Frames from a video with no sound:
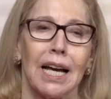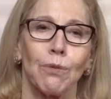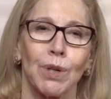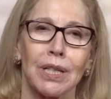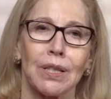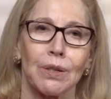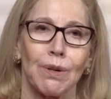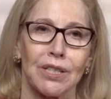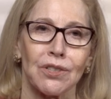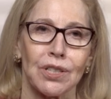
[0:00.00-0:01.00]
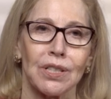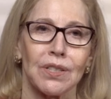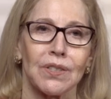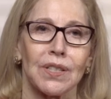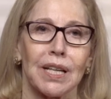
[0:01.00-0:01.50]
and one of the
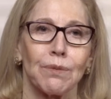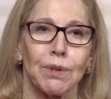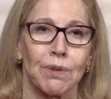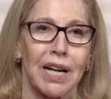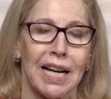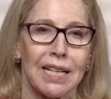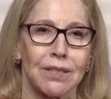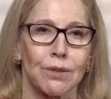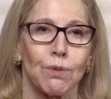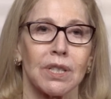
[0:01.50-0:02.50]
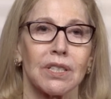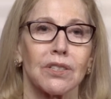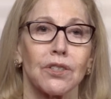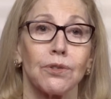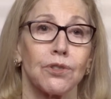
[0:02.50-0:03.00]
questions that we were asked
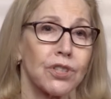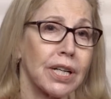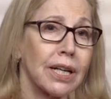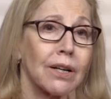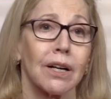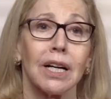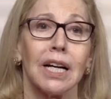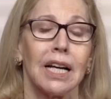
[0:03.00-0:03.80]
was to share